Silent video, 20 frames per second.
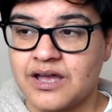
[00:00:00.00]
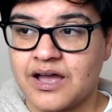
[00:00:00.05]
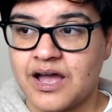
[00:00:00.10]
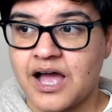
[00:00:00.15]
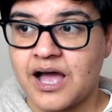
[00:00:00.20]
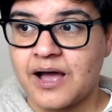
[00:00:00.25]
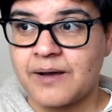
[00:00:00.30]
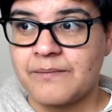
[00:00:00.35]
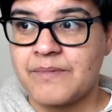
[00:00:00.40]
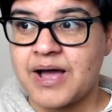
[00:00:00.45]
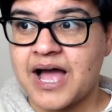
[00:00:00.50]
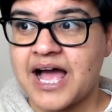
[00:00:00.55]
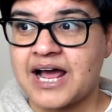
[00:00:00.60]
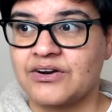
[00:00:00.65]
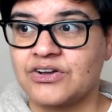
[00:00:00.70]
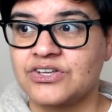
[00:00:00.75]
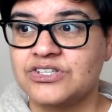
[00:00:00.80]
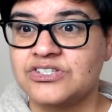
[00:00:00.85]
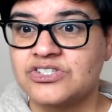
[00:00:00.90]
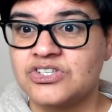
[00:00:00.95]
And
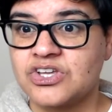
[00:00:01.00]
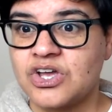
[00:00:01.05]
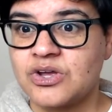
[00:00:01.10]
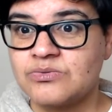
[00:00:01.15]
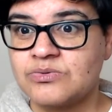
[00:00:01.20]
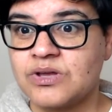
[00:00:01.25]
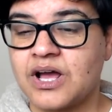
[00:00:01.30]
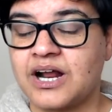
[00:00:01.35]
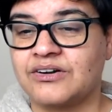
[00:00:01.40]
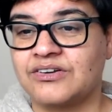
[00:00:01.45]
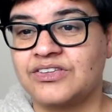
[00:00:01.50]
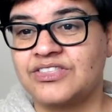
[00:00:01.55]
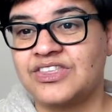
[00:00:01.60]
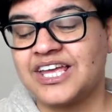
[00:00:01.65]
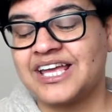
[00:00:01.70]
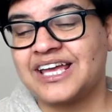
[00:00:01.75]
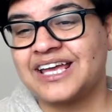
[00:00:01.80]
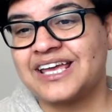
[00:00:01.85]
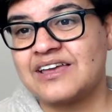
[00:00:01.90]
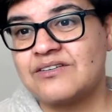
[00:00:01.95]
I
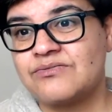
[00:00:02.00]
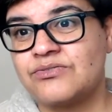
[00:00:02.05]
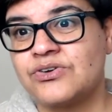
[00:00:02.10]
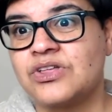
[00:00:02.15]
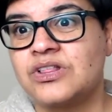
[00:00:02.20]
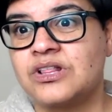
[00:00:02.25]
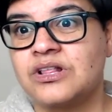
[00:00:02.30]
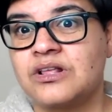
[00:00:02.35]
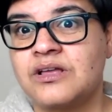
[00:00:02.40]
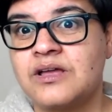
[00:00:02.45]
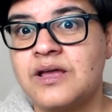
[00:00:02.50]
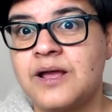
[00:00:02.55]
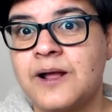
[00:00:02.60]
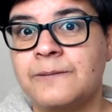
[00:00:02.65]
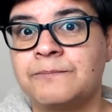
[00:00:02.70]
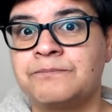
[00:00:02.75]
think given,